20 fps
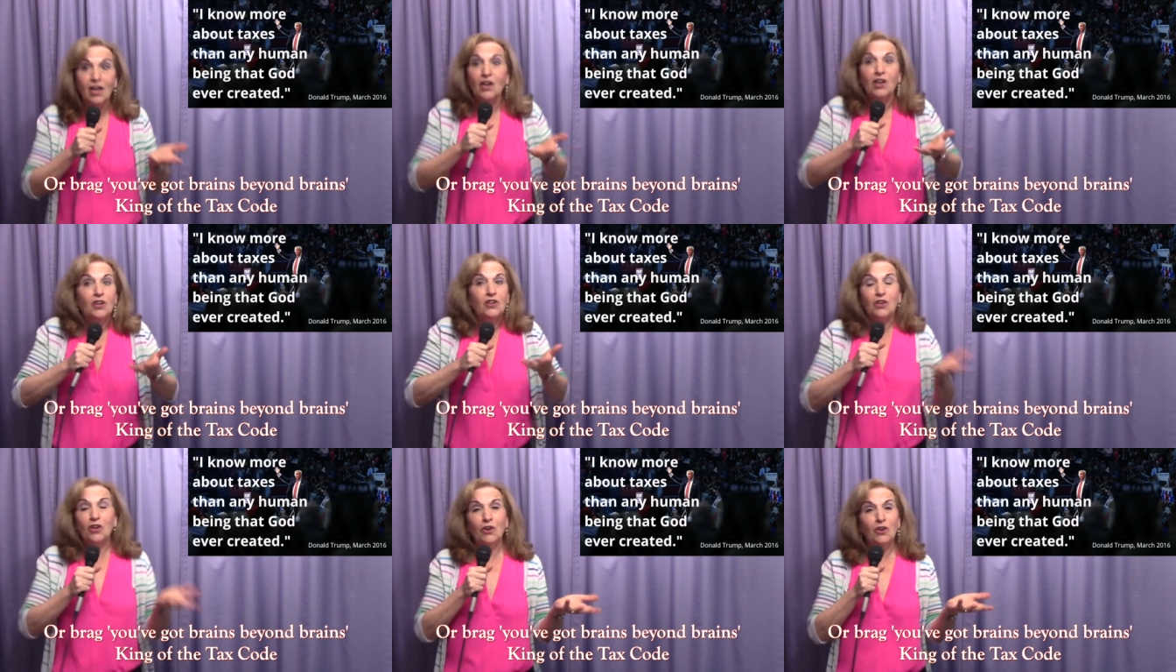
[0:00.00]

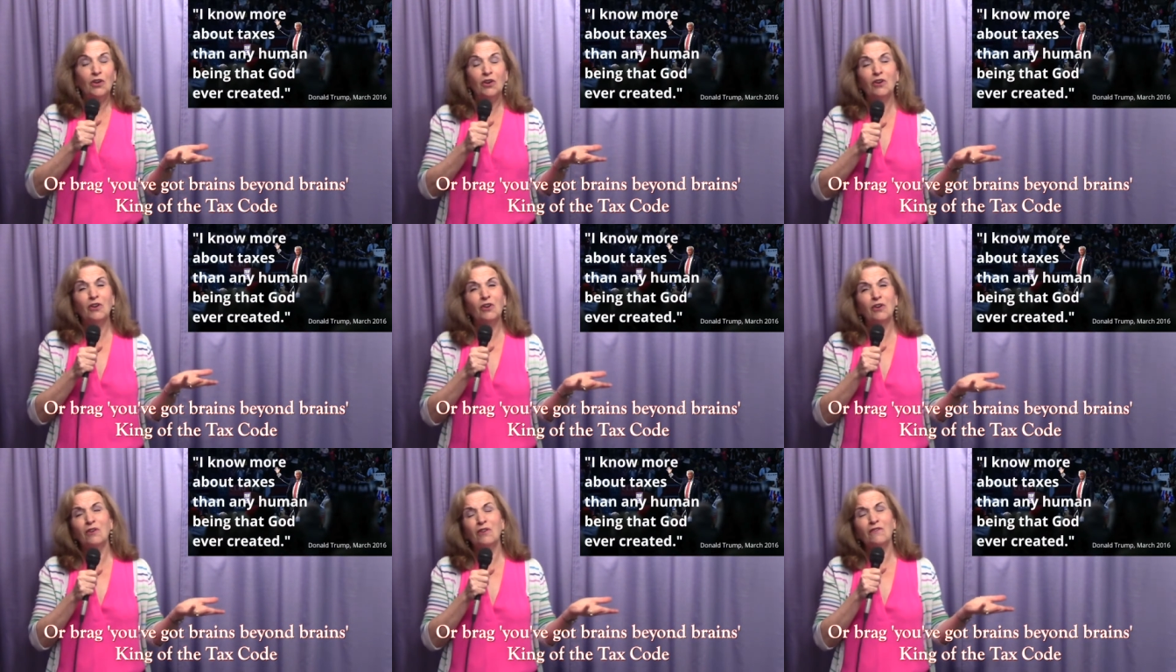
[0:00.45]

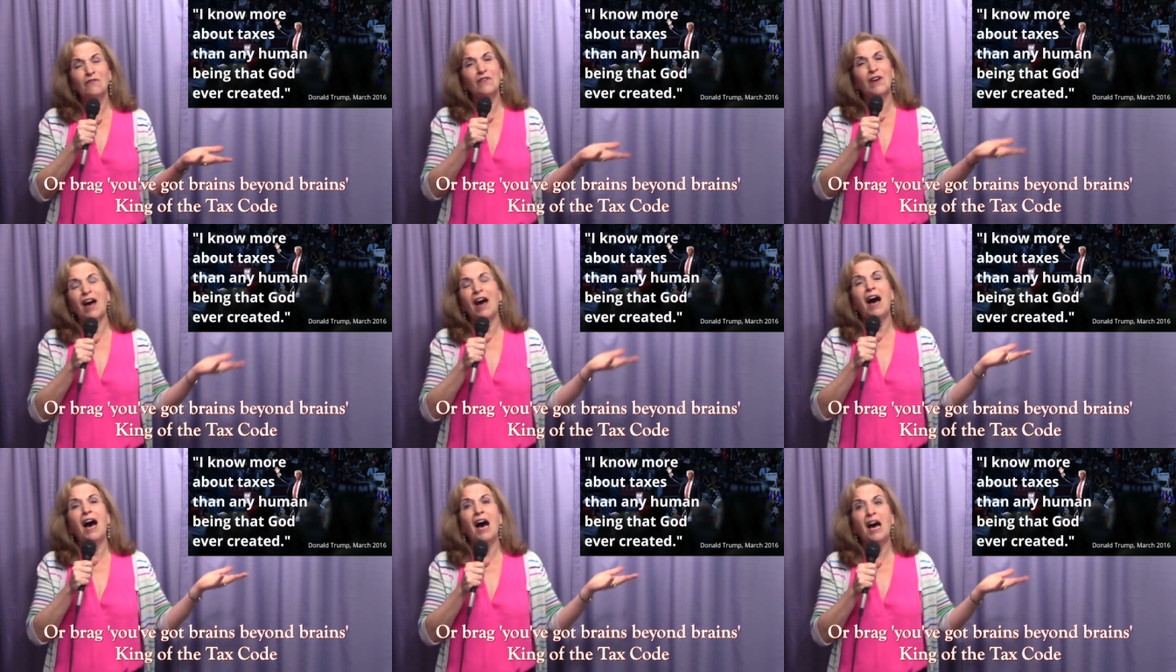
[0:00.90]
You've
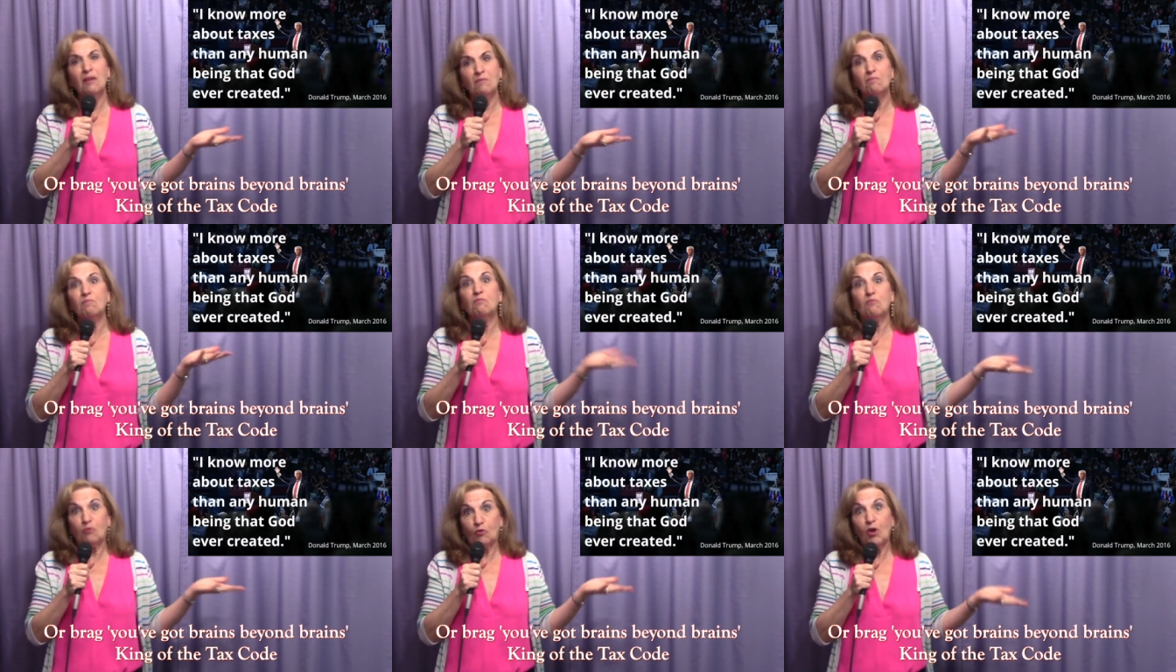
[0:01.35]
got
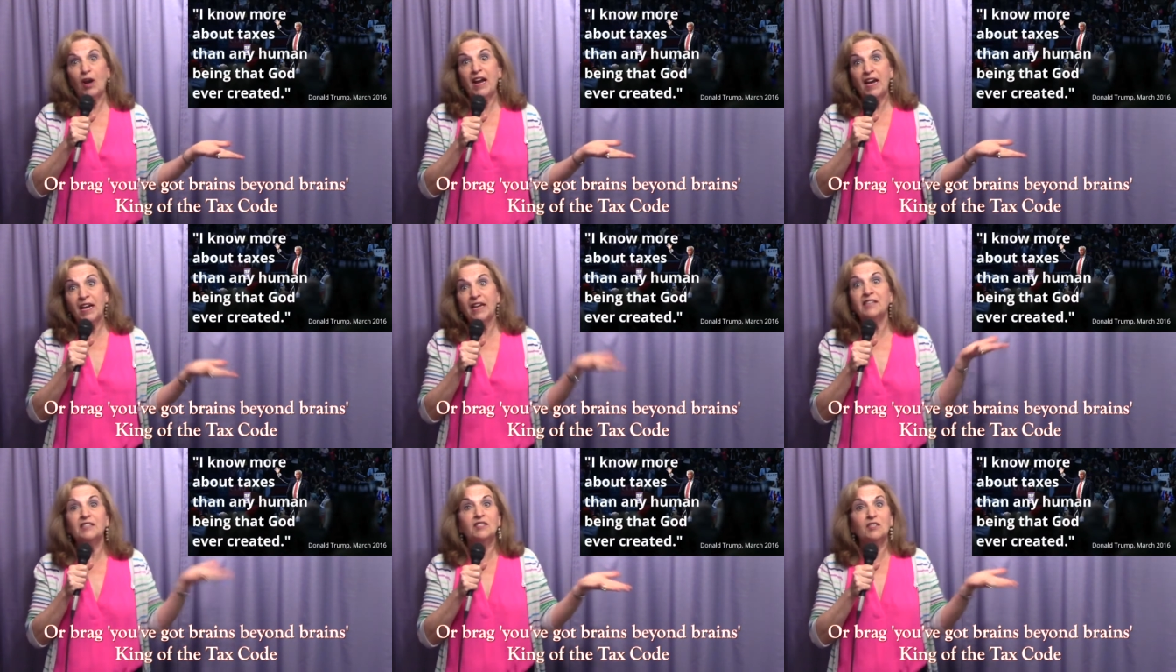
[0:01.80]

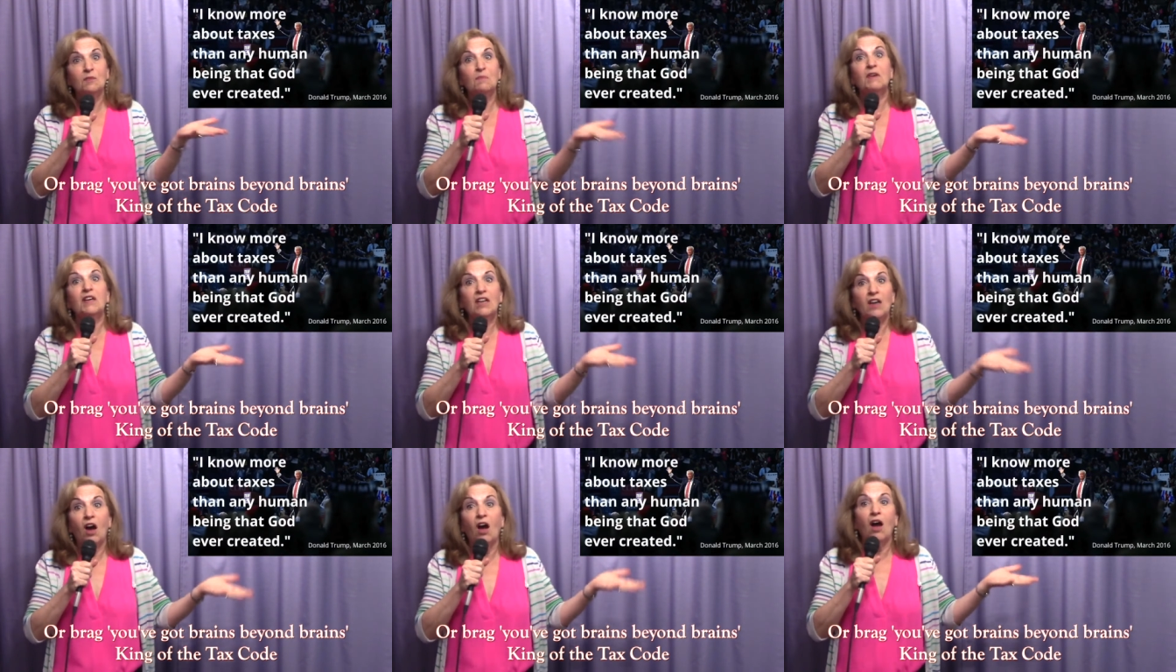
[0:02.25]
brains
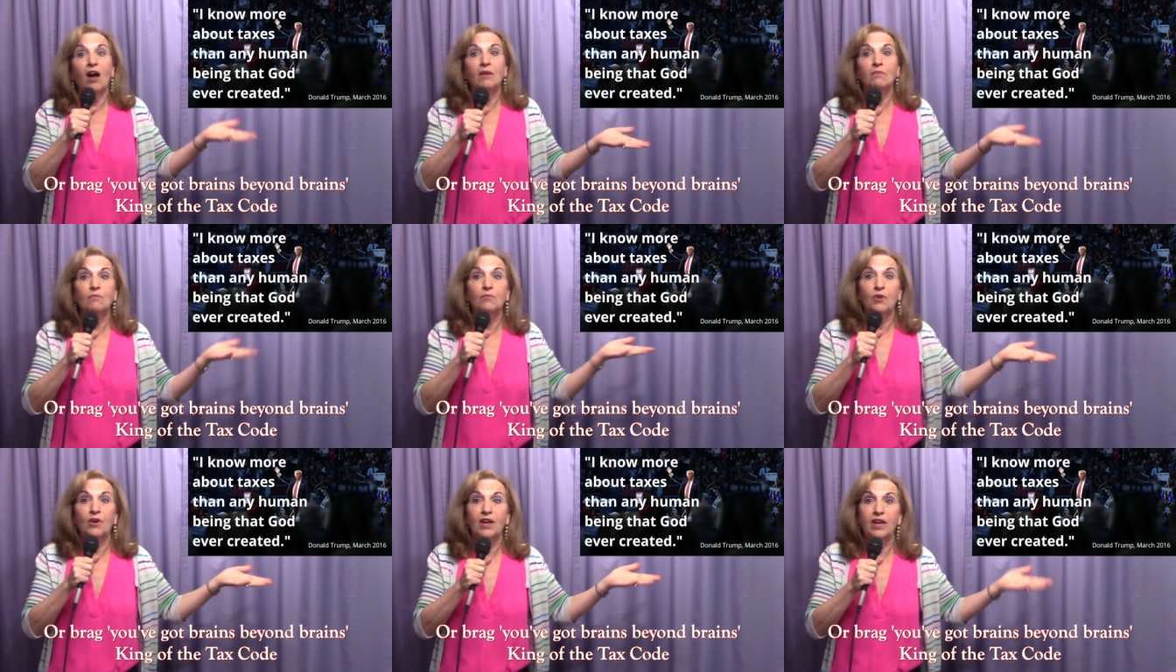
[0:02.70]

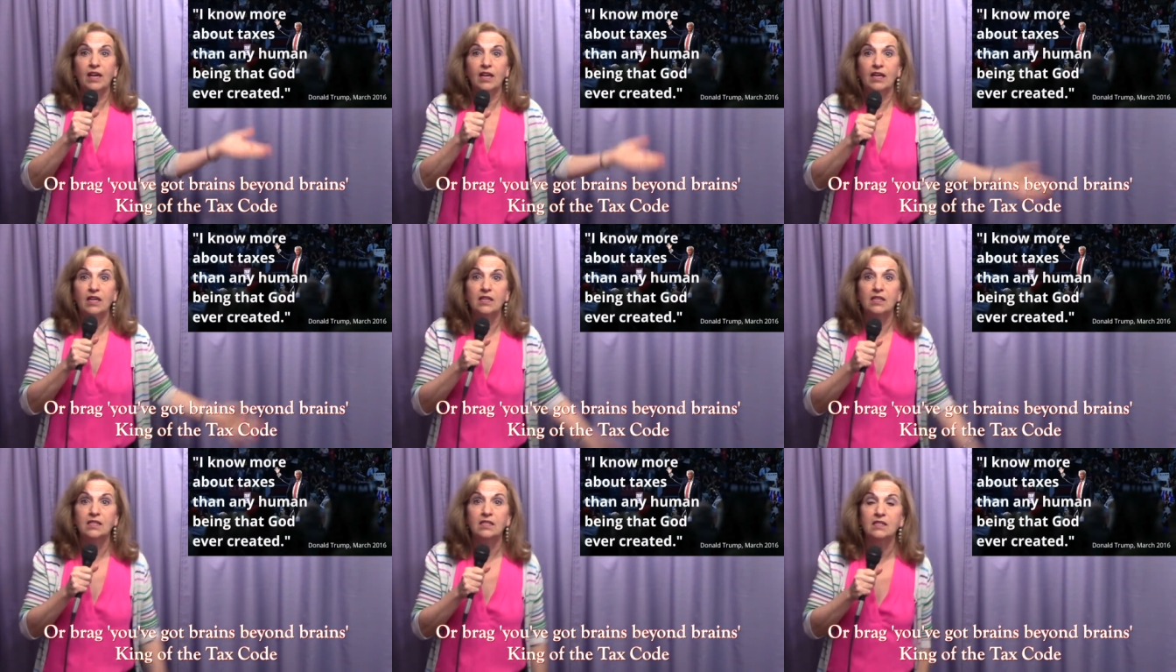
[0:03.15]
beyond
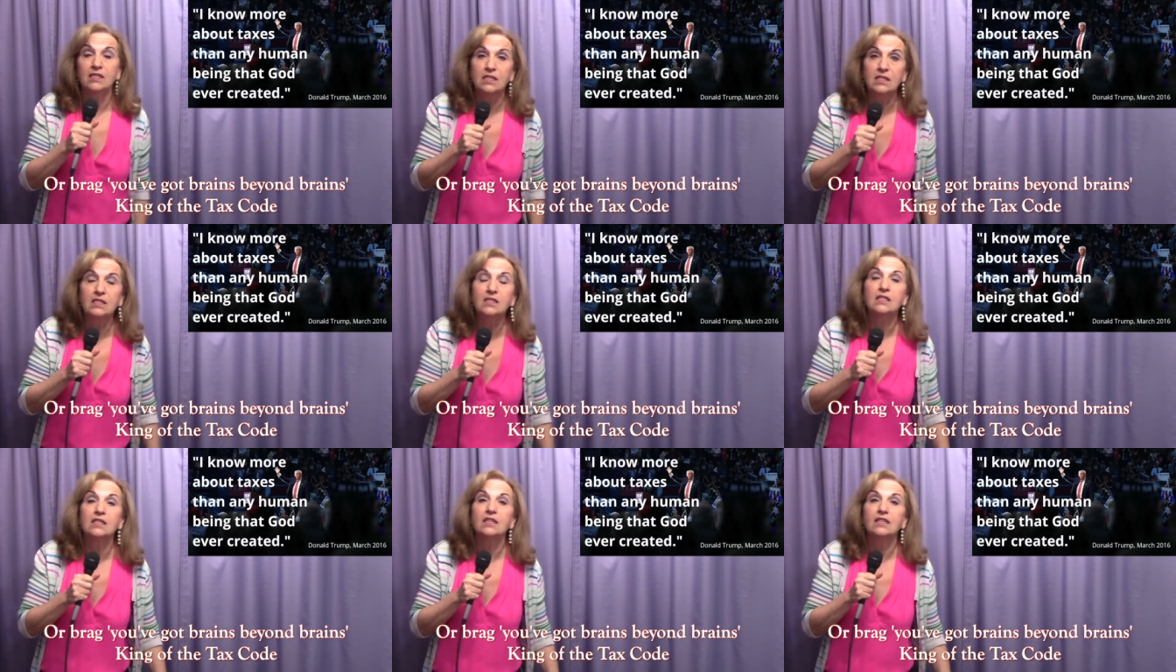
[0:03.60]

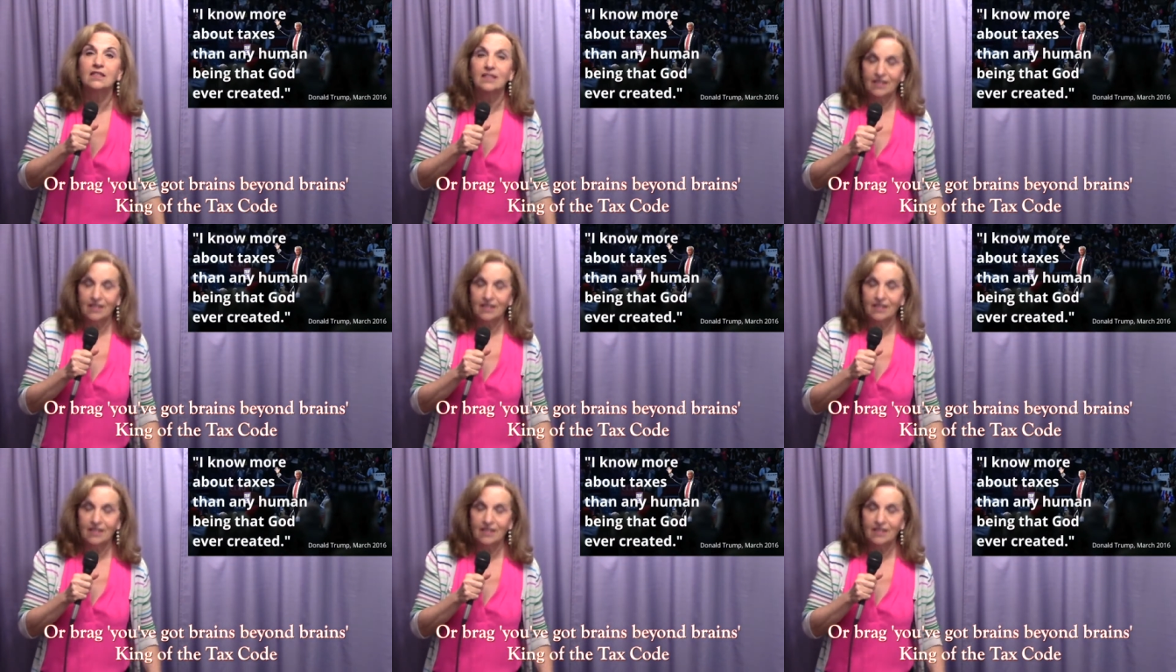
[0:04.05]
brains.